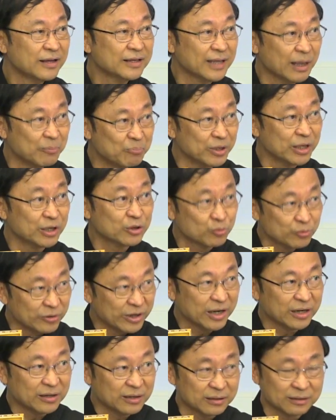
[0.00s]
can be
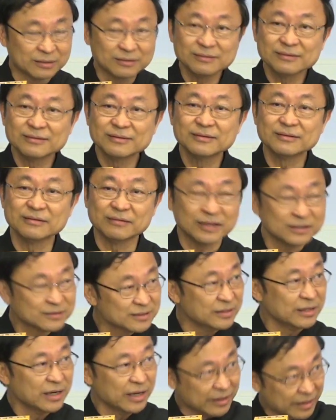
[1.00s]
created
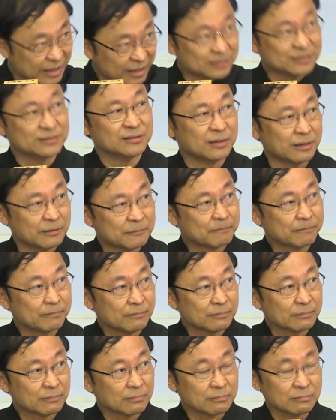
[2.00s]
this year, next year,
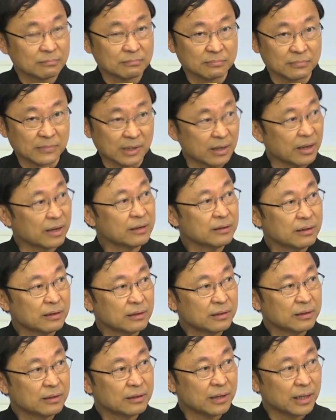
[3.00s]
okay?
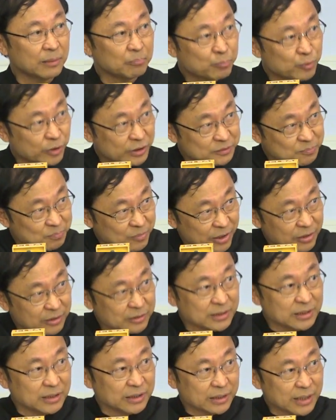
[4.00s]
And
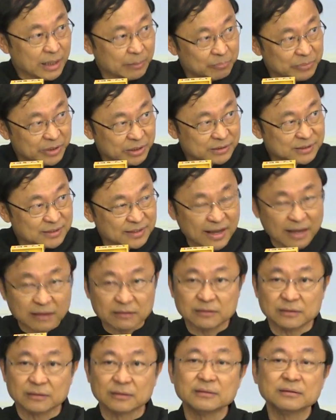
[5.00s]
prosperity can be
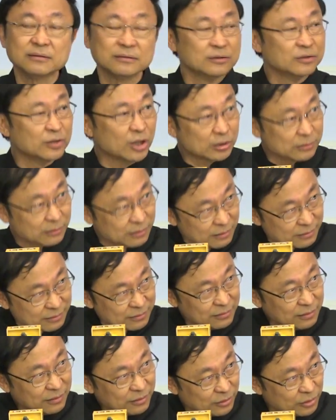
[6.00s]
scattered, not
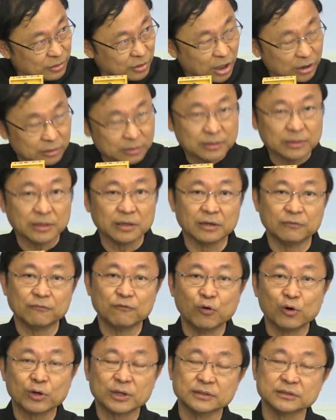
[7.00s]

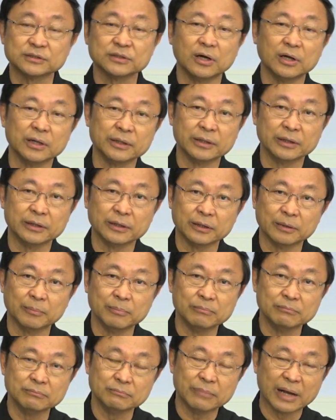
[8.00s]
focused on the
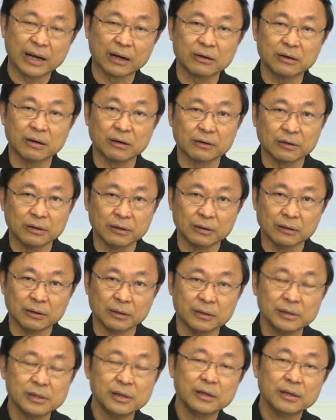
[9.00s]
Bangkok
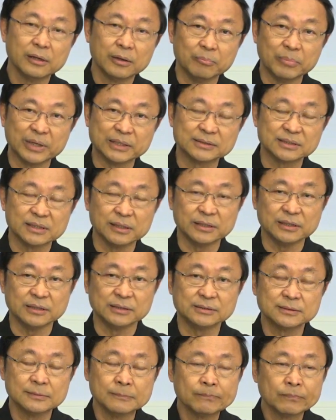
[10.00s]
or big
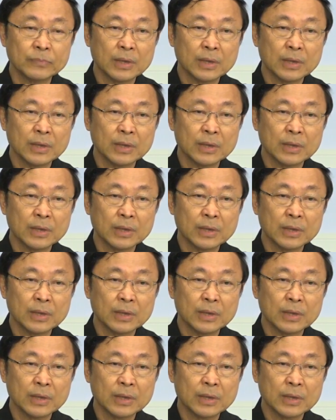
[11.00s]
cities.